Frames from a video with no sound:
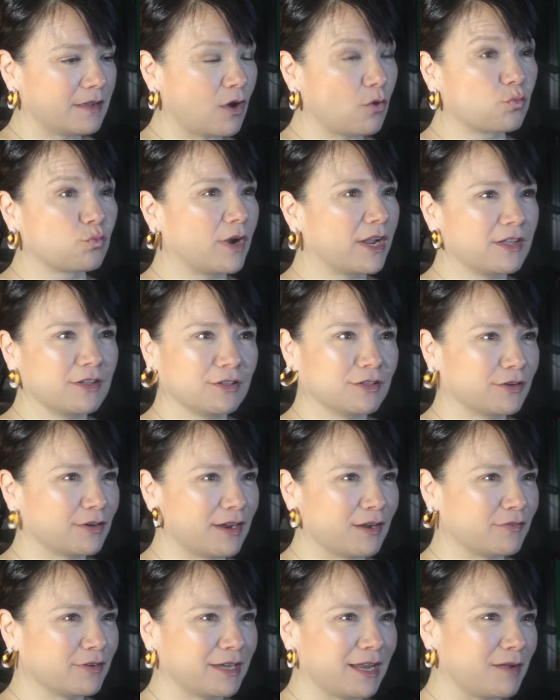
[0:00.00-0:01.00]
regular
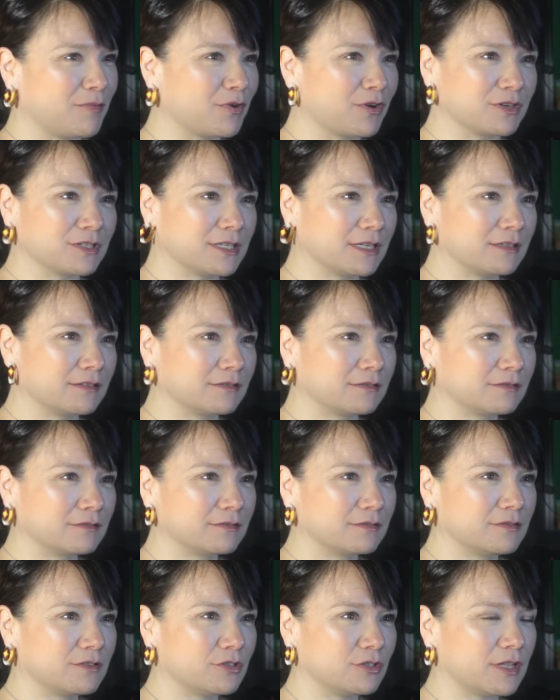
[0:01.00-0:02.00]
everyday person.
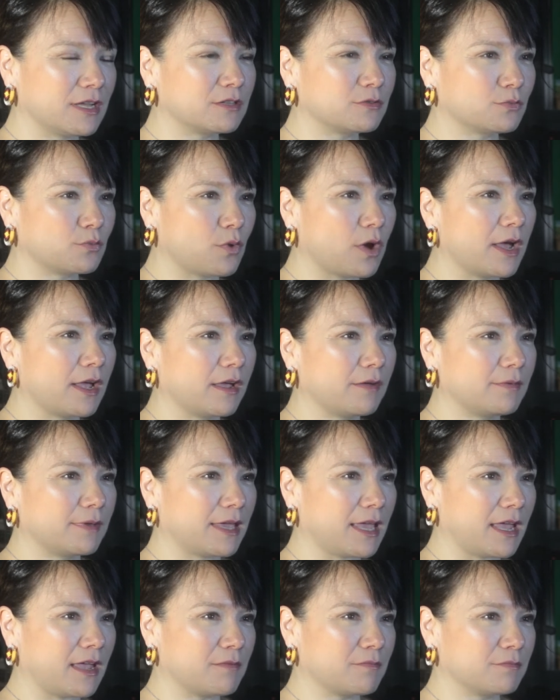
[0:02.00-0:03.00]
So that's why I
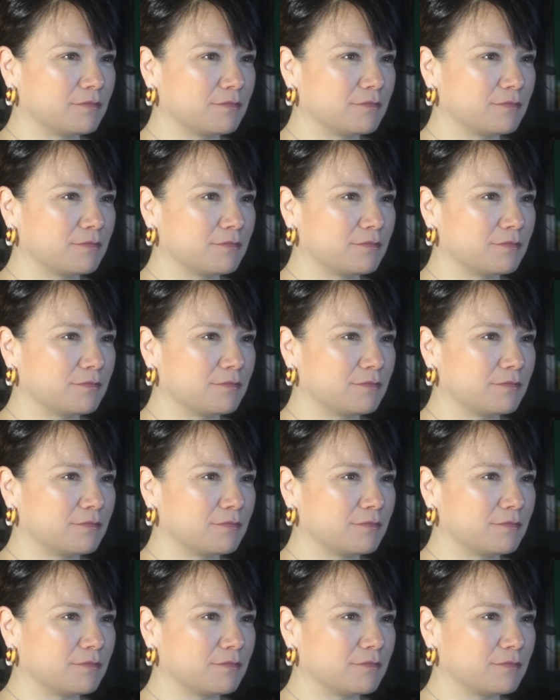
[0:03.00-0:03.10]
became